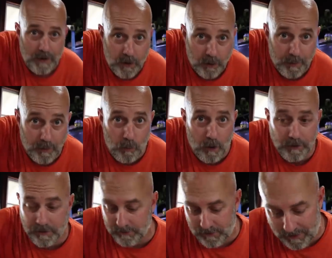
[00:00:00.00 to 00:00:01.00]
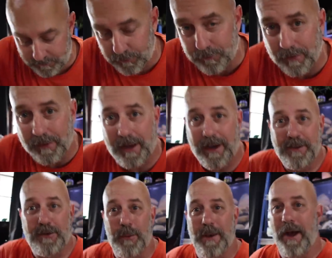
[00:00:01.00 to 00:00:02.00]
That could have been one catastrophe leading
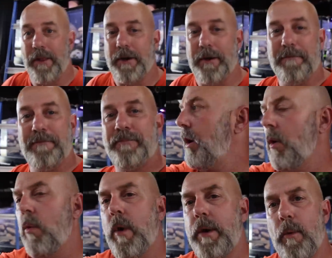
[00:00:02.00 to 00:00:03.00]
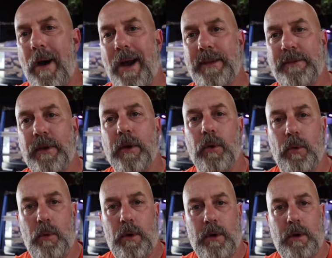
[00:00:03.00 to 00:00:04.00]
to another. What do I
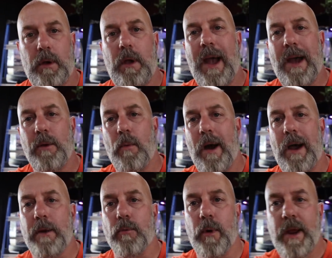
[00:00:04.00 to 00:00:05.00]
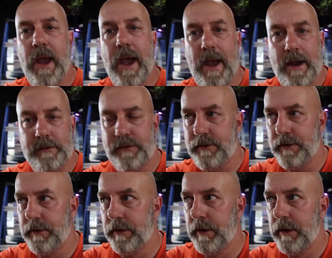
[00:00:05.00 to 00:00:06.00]
do? How do I react
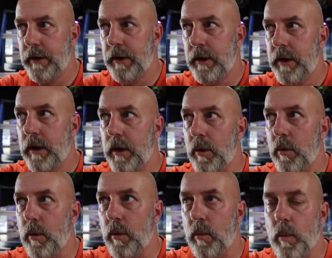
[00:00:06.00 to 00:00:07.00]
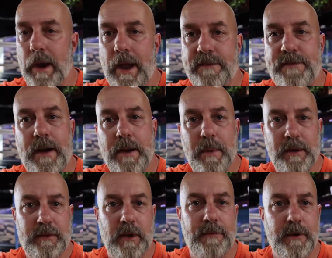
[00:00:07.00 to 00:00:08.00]
when I find
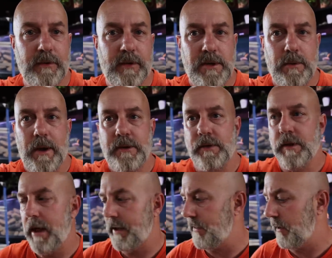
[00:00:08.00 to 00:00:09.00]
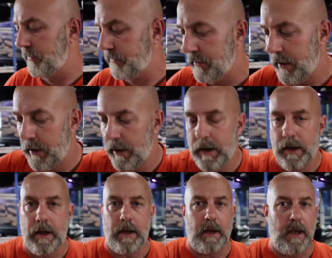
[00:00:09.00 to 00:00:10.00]
myself in a situation like this?
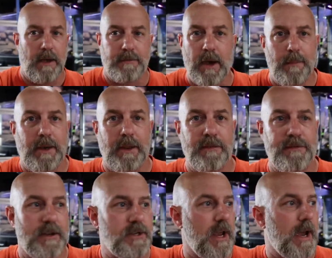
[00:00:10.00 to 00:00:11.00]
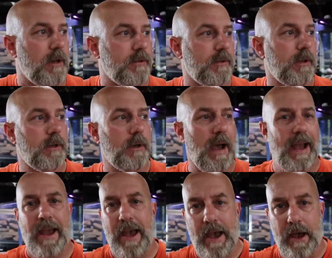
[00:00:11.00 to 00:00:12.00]
I've come into the fish house. I
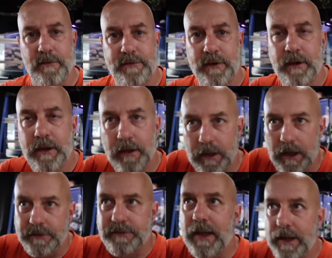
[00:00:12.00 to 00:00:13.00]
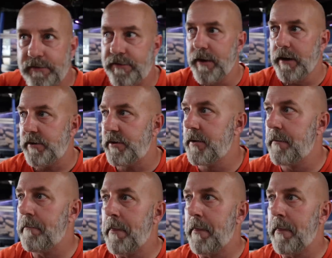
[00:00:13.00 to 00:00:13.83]
have a dead fish.